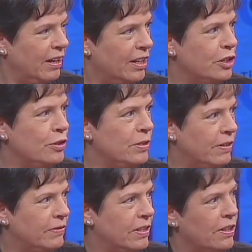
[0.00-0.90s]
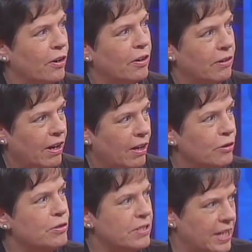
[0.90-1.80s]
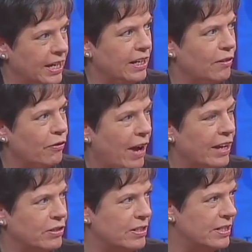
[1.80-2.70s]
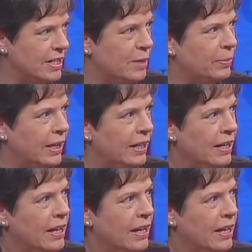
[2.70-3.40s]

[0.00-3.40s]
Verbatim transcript: conducive to their understanding fractions deeply.